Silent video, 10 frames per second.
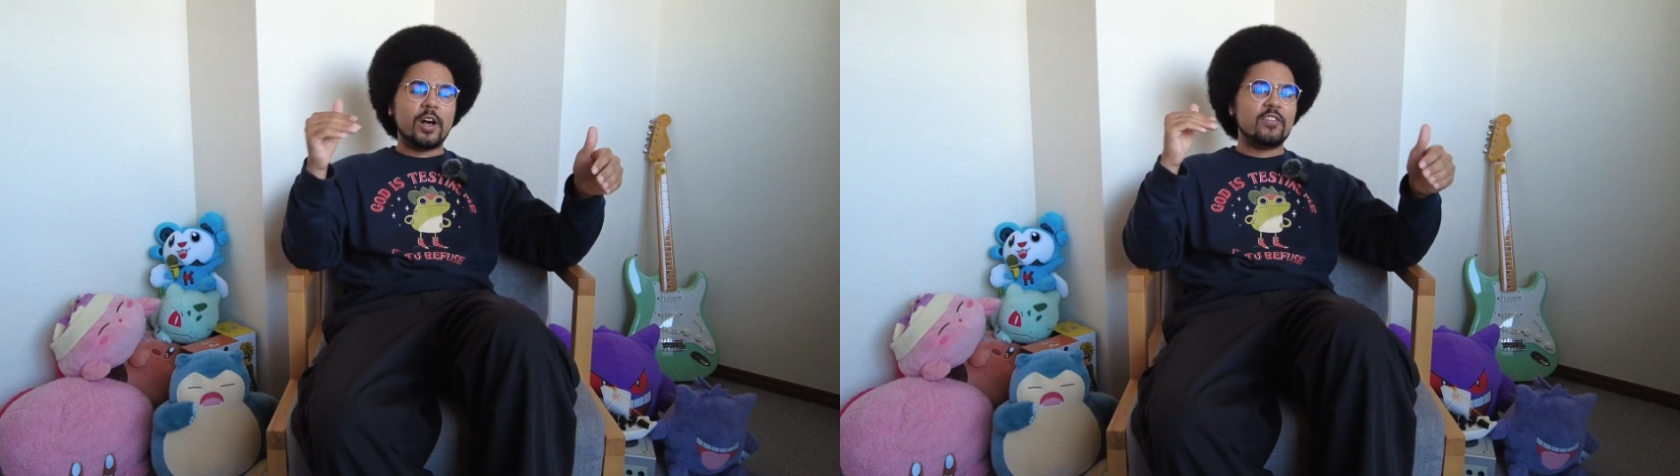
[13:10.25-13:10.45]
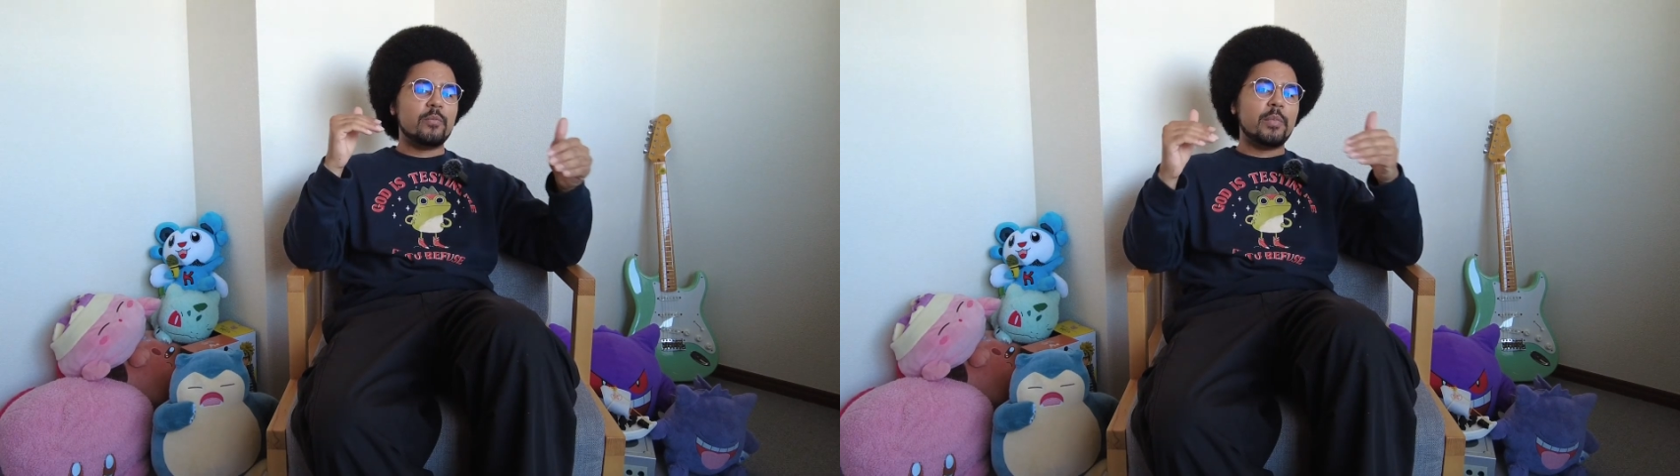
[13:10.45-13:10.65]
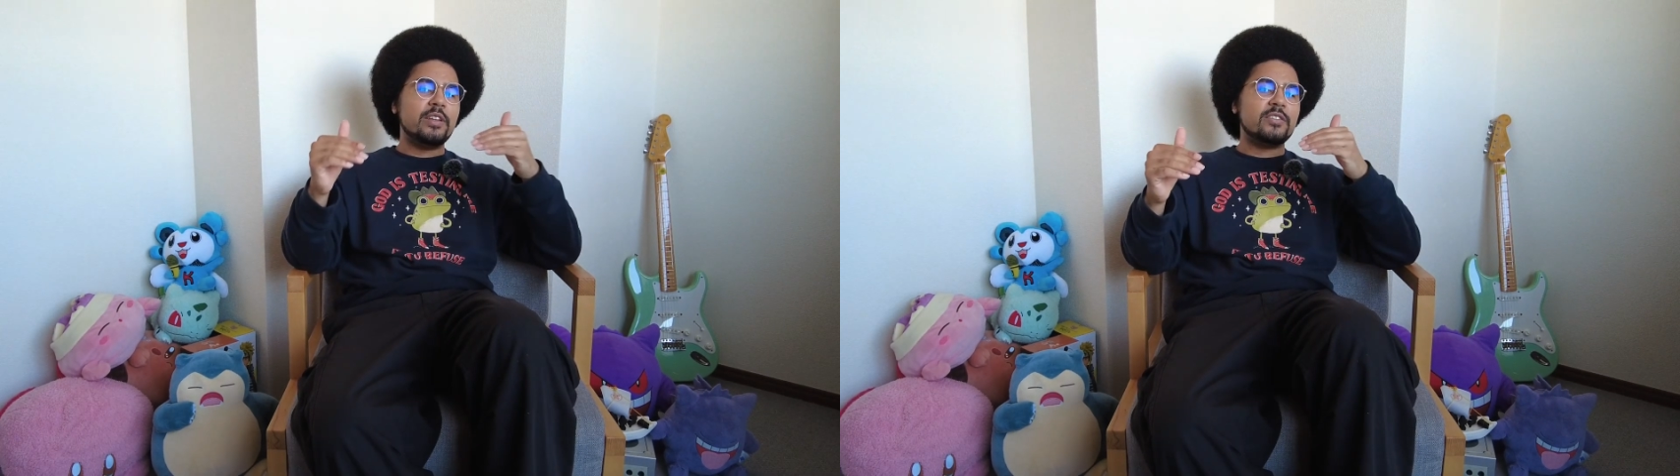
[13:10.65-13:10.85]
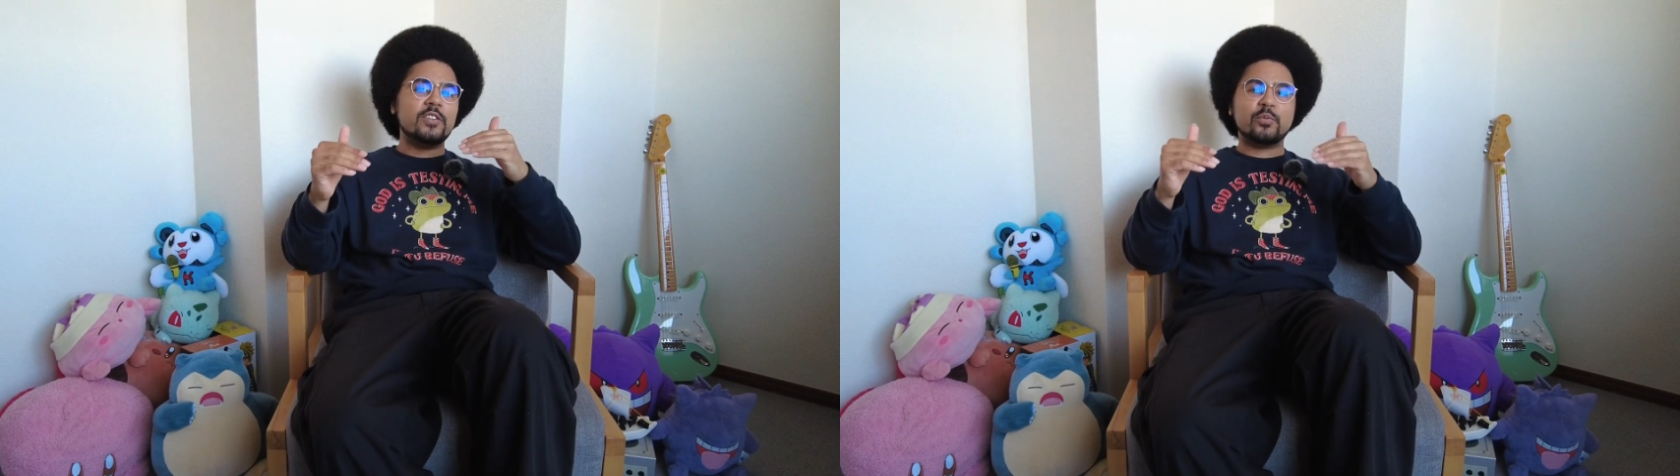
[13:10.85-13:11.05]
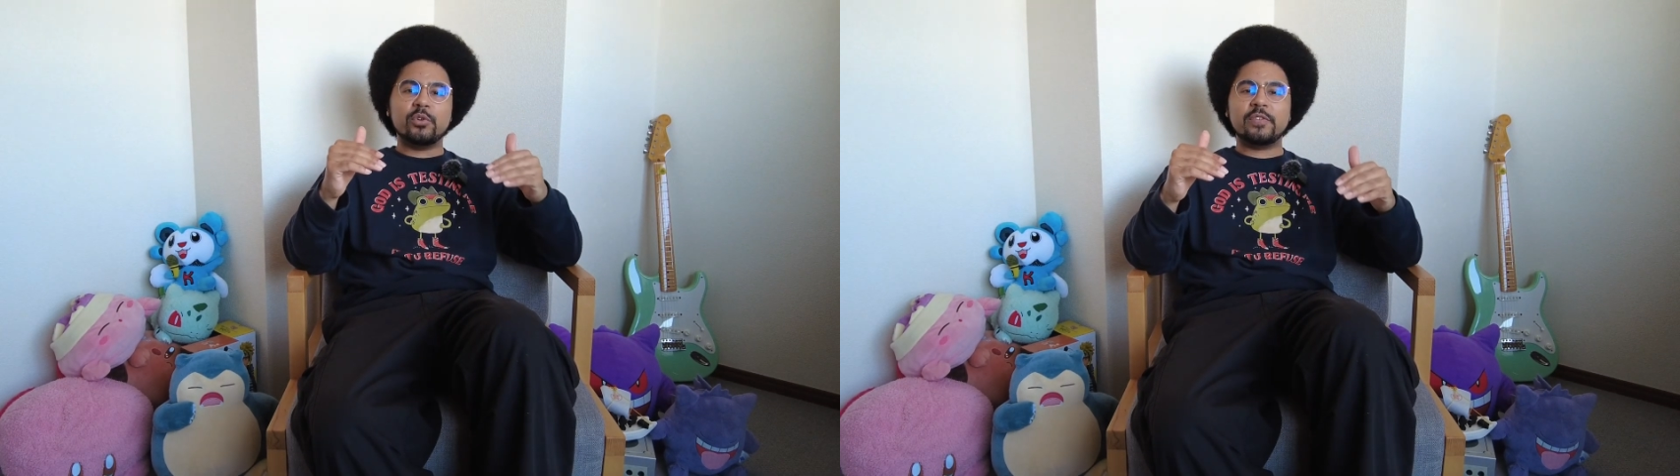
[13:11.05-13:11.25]
I've mentioned
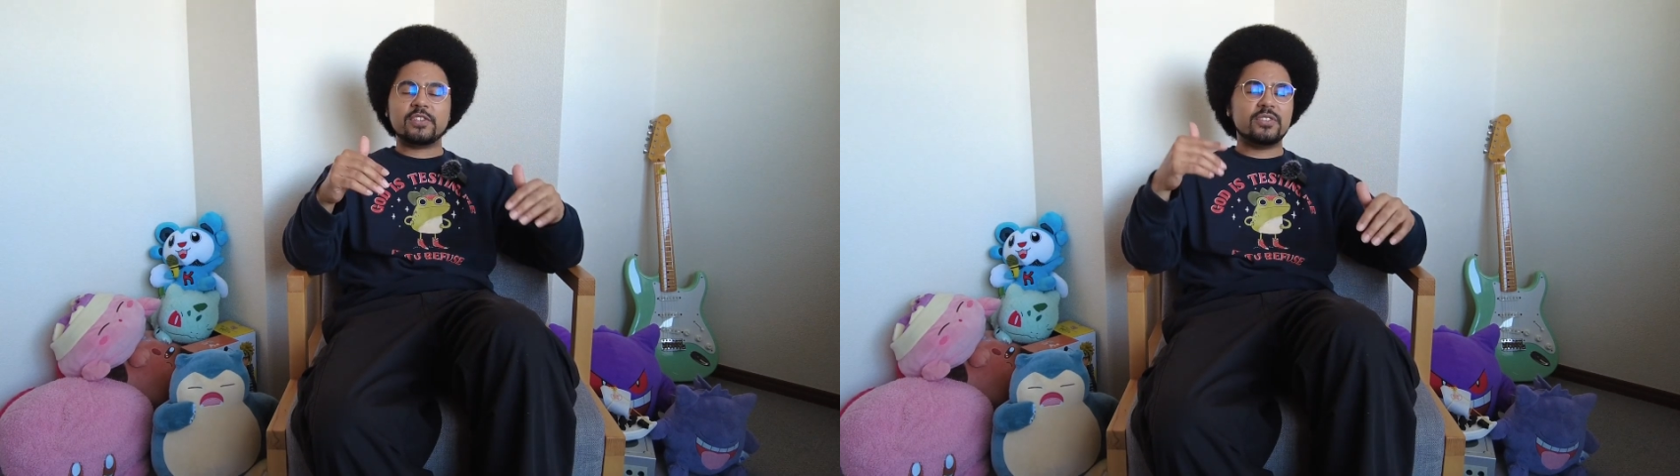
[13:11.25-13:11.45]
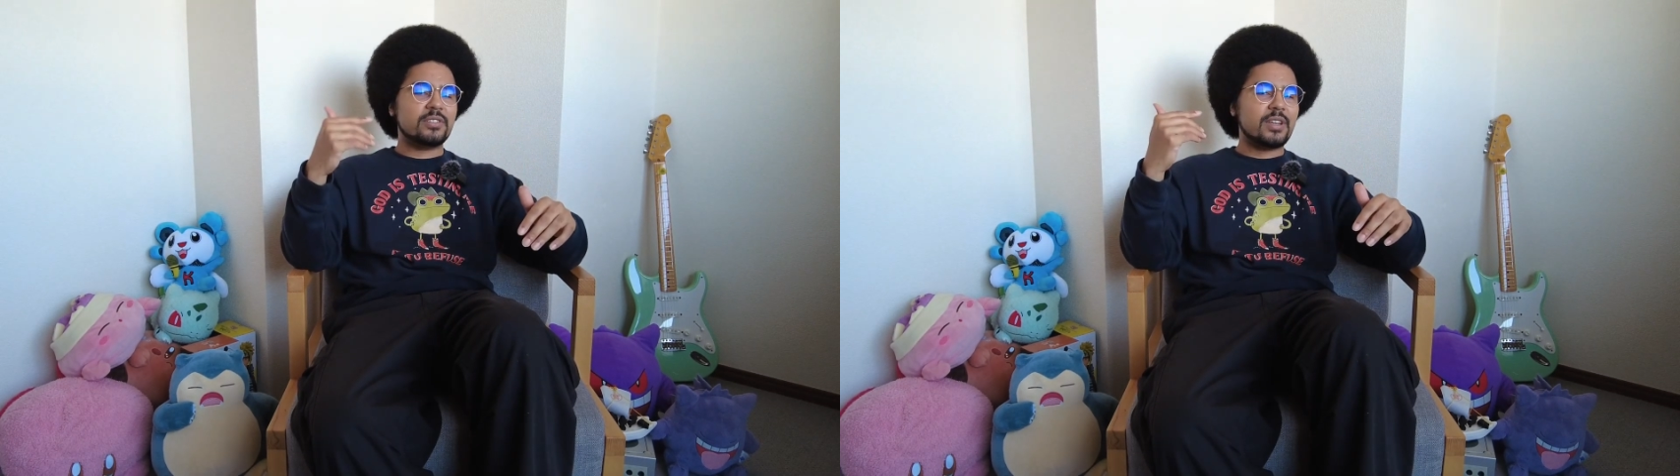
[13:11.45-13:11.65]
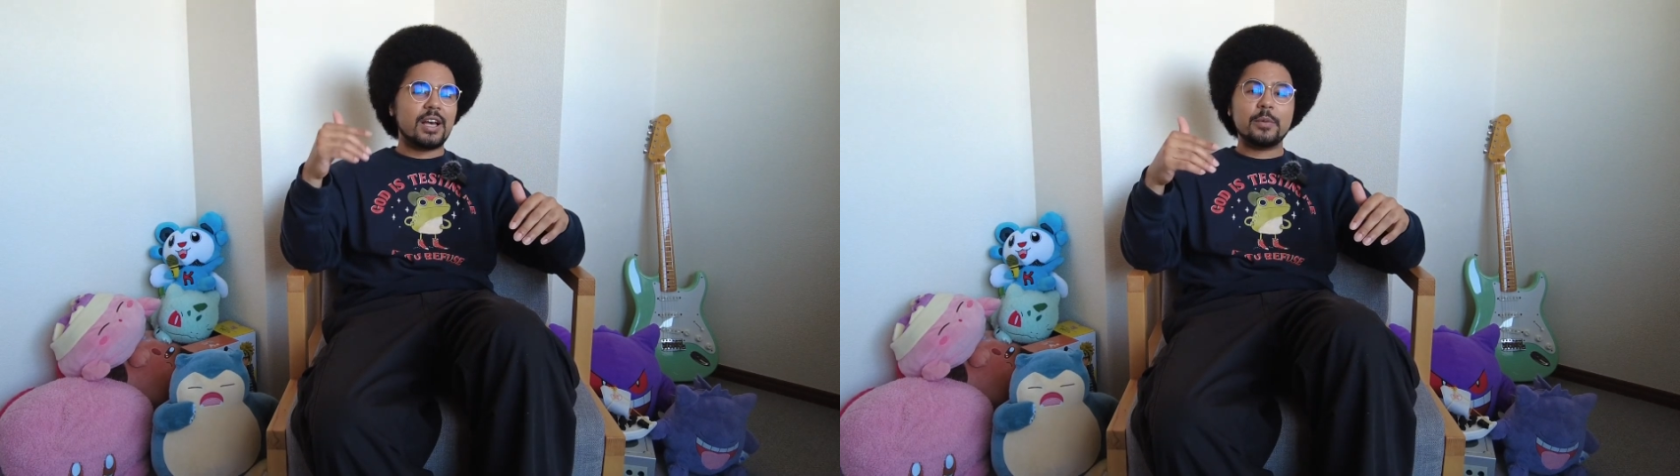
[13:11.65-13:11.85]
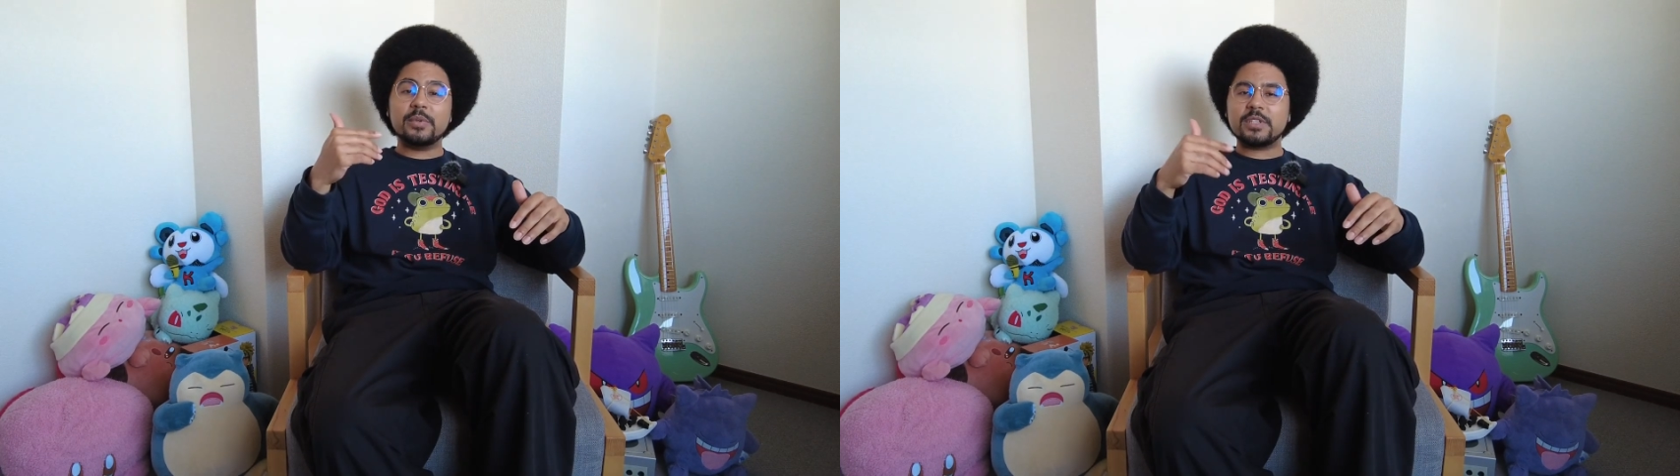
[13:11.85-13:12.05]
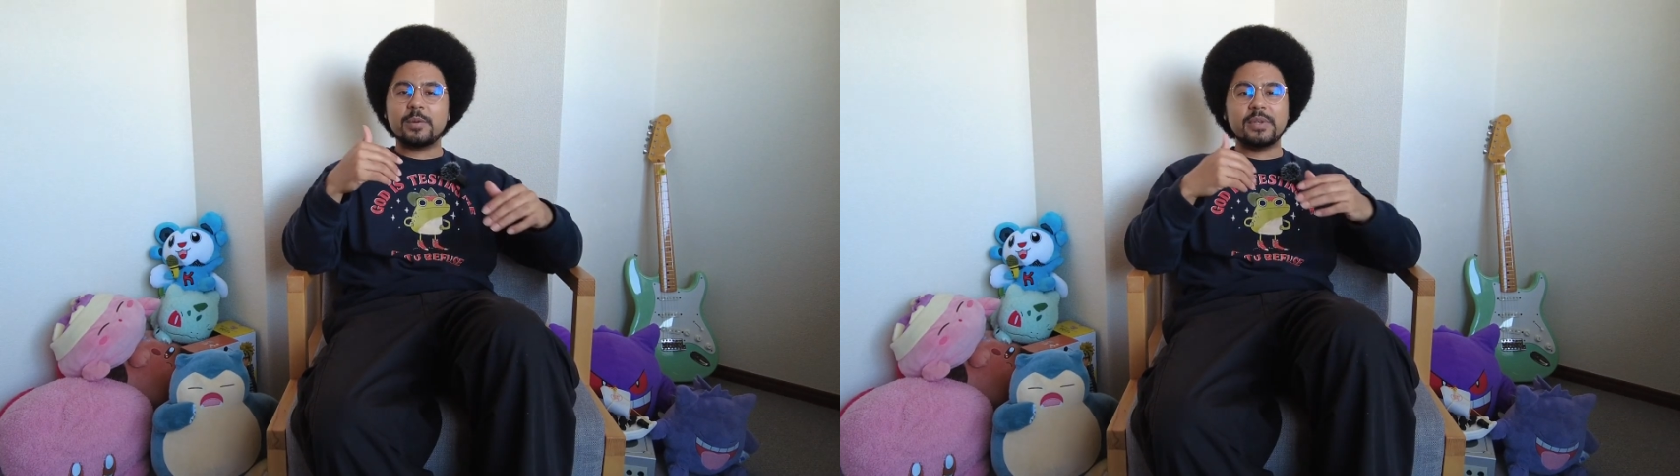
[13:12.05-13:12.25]
this prefecture time
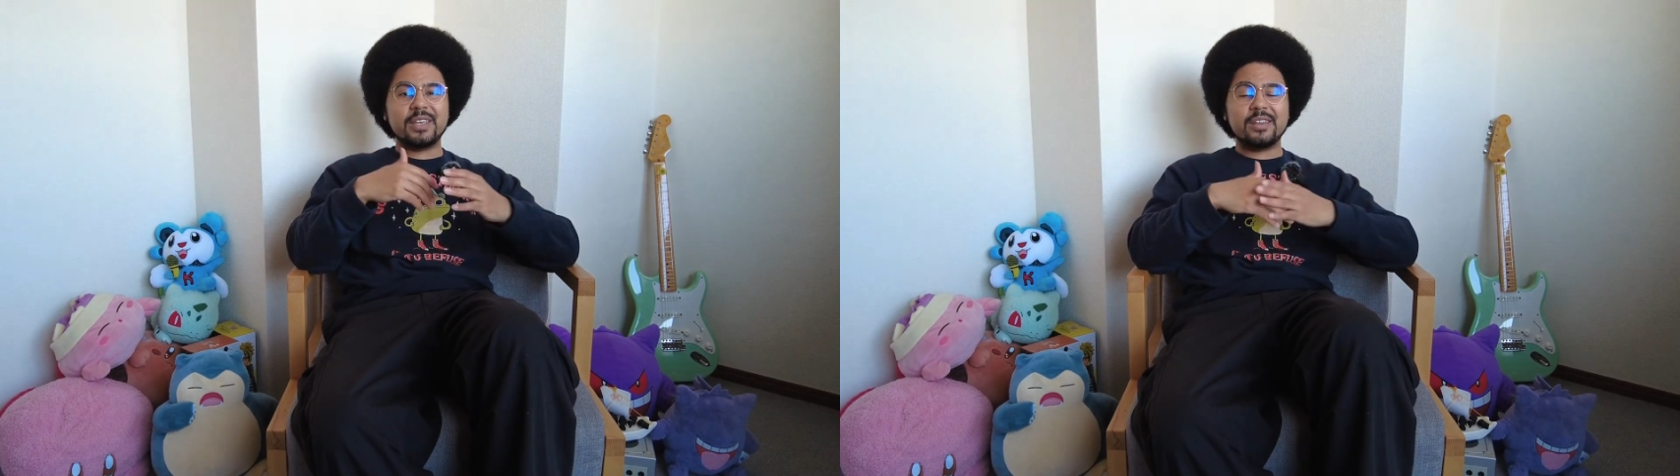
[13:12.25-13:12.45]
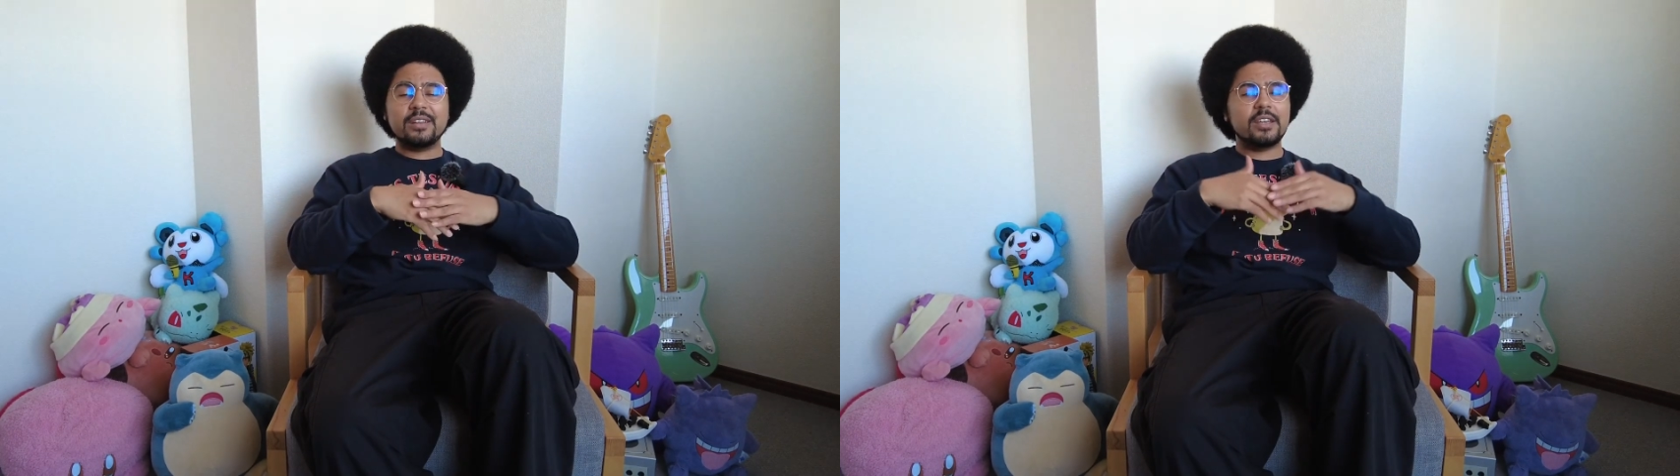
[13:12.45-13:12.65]
and time again.